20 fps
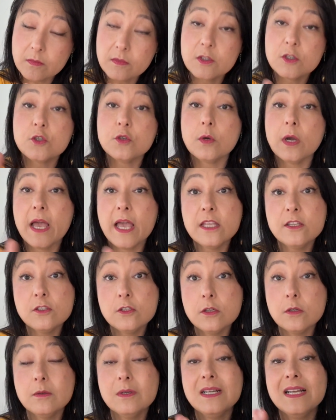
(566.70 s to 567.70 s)
to
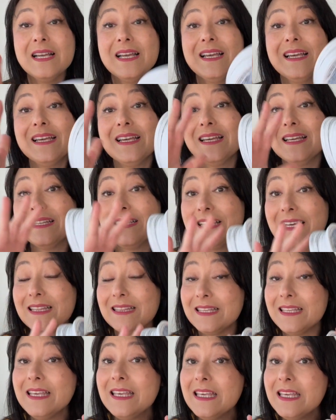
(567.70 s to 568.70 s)
handle, and a
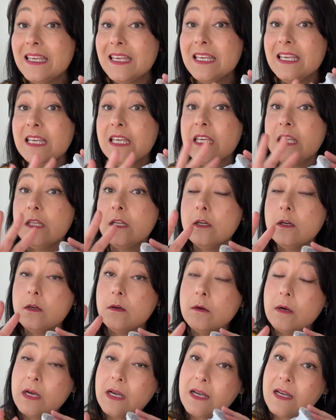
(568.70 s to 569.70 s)

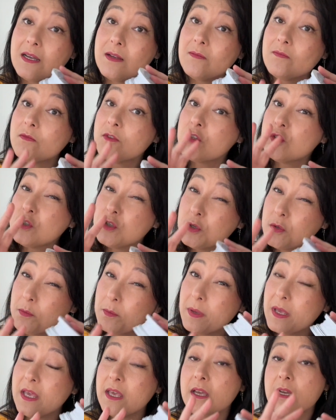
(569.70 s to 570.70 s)
little too
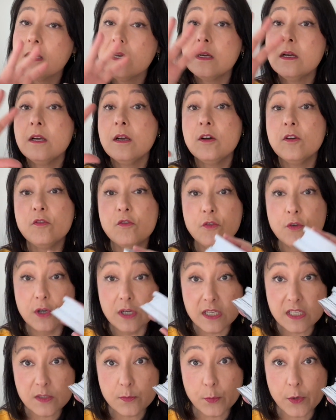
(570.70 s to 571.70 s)
big for
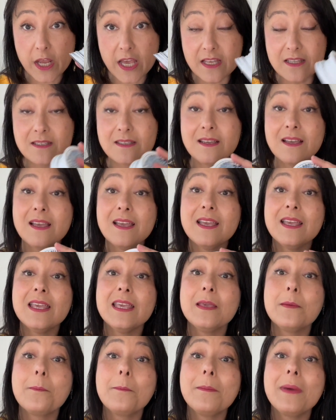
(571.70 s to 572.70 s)
a spread,
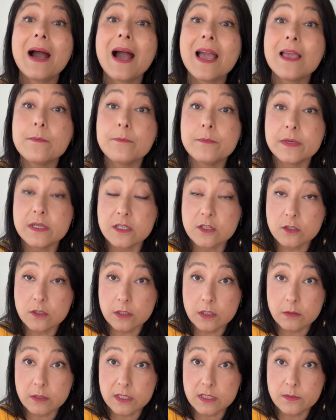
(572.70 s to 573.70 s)
in my
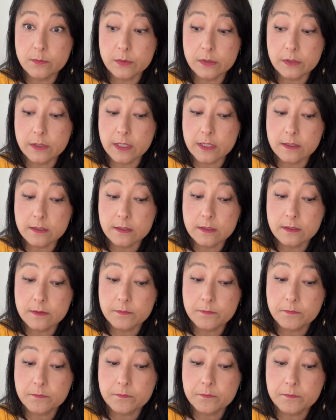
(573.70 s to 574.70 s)
personal experience.
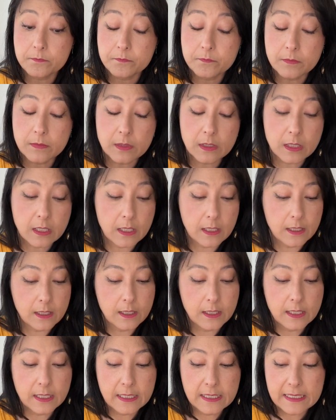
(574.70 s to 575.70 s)

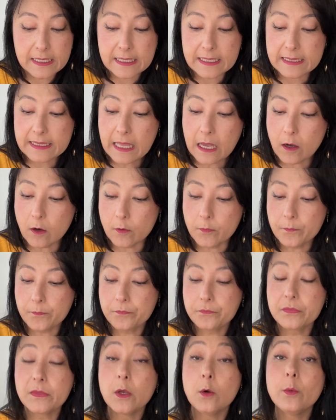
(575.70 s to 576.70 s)
Now,
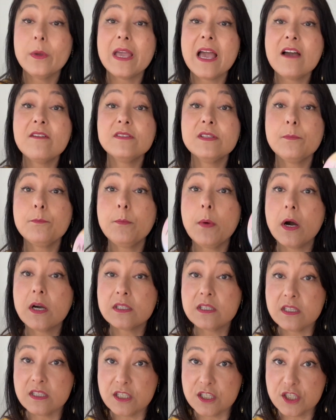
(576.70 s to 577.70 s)
we have the
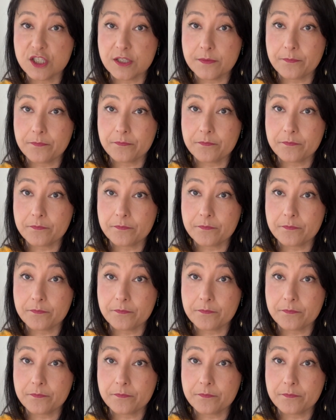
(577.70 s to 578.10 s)
Pocket Edition.